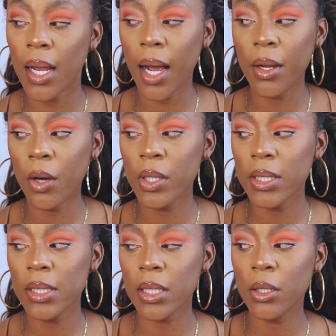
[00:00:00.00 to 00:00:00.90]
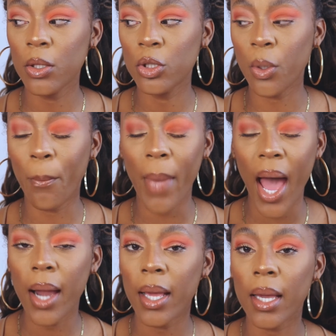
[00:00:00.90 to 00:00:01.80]
And I know this is a little
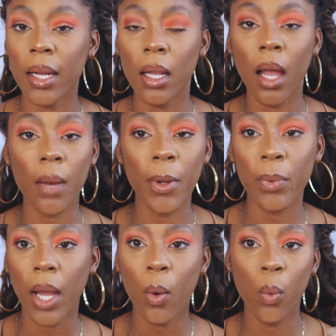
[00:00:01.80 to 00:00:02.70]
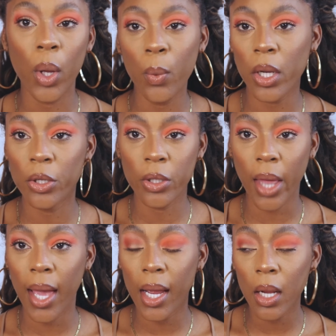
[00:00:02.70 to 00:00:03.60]
dramatic and a lot of people are like, well, we wouldn't do
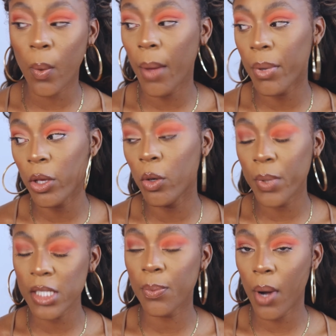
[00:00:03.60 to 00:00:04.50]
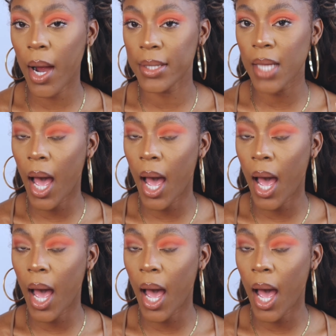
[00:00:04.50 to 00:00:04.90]
that anyway, but you'd be surprised.